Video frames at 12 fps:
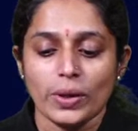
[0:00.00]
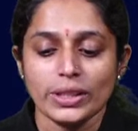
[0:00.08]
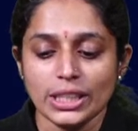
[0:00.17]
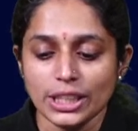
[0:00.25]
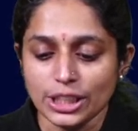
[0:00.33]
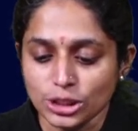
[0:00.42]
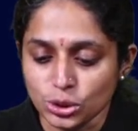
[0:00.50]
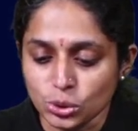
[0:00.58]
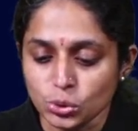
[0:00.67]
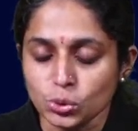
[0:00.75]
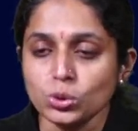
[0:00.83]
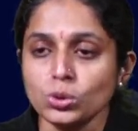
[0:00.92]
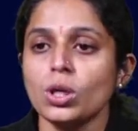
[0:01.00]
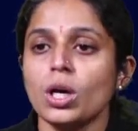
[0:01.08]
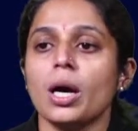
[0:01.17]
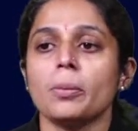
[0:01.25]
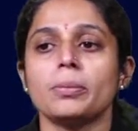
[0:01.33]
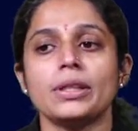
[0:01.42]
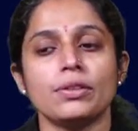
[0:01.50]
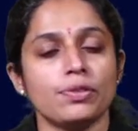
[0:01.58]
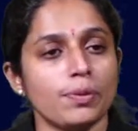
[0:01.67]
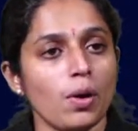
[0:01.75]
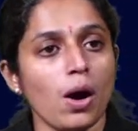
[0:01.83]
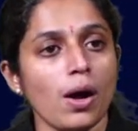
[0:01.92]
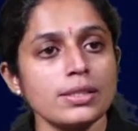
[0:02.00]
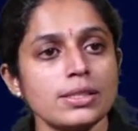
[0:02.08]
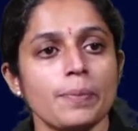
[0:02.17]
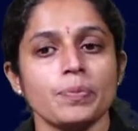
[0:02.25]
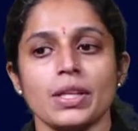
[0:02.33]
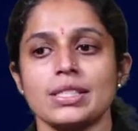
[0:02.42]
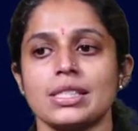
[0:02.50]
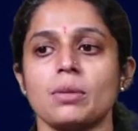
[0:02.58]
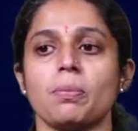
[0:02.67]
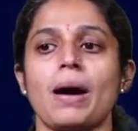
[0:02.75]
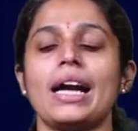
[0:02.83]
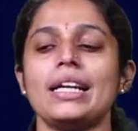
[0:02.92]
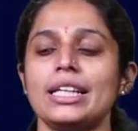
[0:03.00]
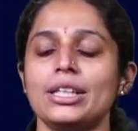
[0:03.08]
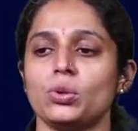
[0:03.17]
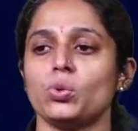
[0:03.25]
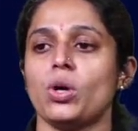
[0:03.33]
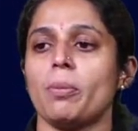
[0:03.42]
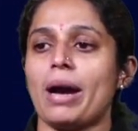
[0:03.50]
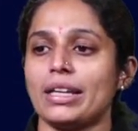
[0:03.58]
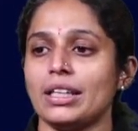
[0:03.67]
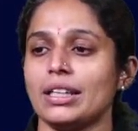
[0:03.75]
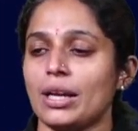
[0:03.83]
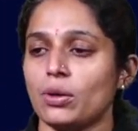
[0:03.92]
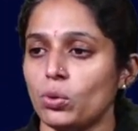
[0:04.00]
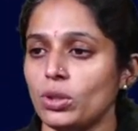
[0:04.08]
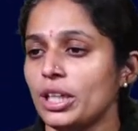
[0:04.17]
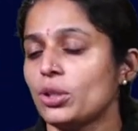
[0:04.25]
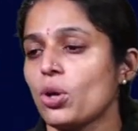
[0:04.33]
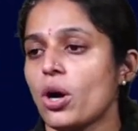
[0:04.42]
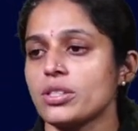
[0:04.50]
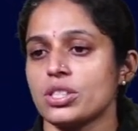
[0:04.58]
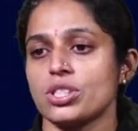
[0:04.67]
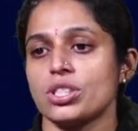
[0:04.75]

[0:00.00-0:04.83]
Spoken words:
Whether it is true, B, false, C, partly true, a minor can only draw